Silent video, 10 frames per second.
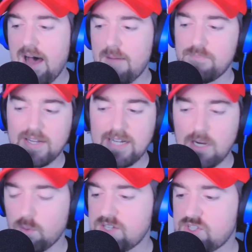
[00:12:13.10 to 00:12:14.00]
They
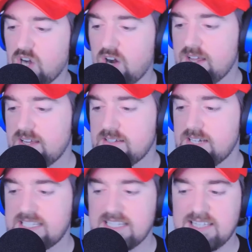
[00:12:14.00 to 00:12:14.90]
get restarted.
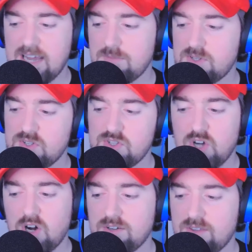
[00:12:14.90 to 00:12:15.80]
It's the same as the
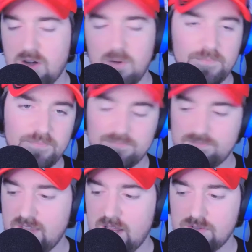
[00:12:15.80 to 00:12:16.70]
start, though.
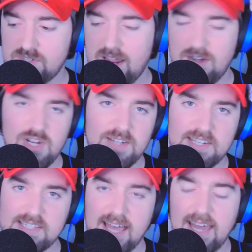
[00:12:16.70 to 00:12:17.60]
Sanchez
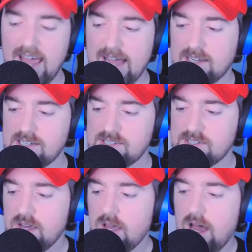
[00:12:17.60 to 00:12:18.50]
gets ahead of
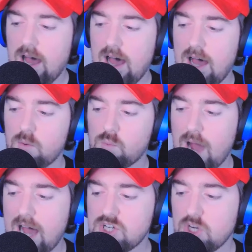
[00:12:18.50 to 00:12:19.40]
Eckes.
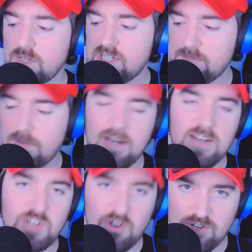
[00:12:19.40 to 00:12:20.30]
Raja would spin
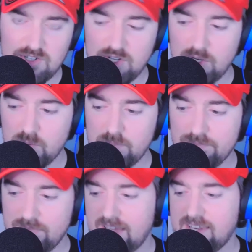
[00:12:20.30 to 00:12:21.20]
in turn 2,
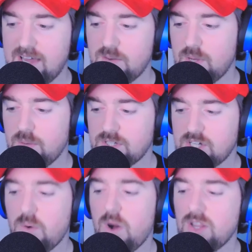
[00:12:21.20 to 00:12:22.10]
and then we would
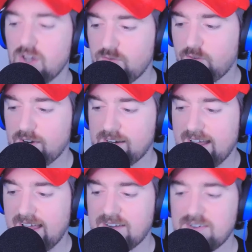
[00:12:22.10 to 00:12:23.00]
go all over
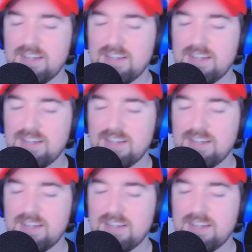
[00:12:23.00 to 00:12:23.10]
again